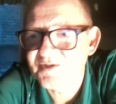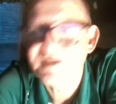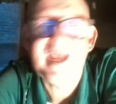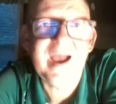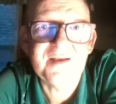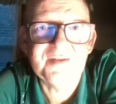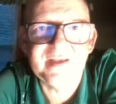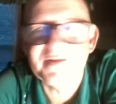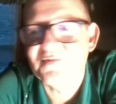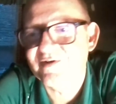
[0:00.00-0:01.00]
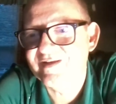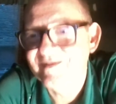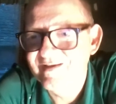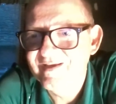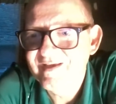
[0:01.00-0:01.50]
She acts like one,
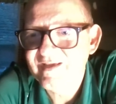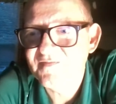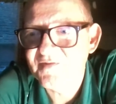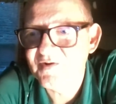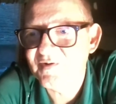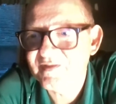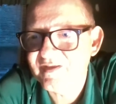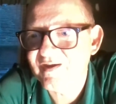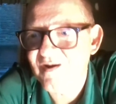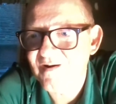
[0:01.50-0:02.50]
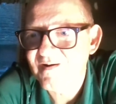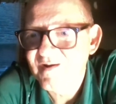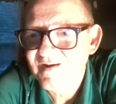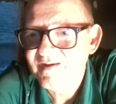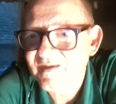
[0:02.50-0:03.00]
if you know what they are.
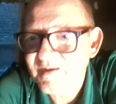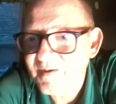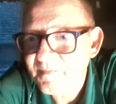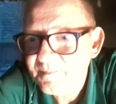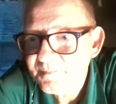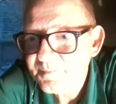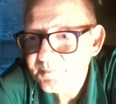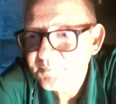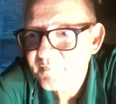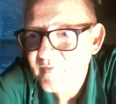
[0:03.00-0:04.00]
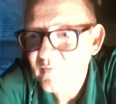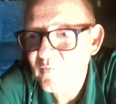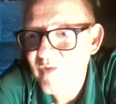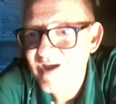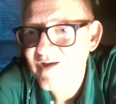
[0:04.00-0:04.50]
Um,
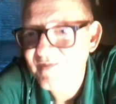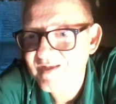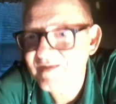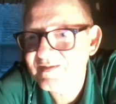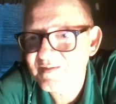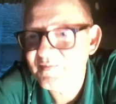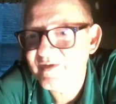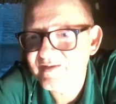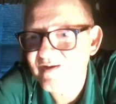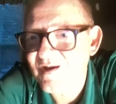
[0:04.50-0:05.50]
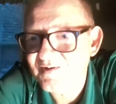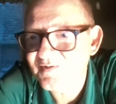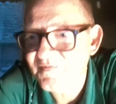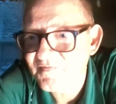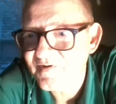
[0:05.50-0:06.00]
wow, that is a big dog,
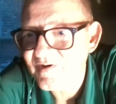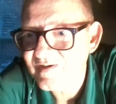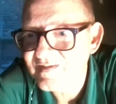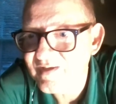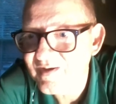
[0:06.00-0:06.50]
New Ferris.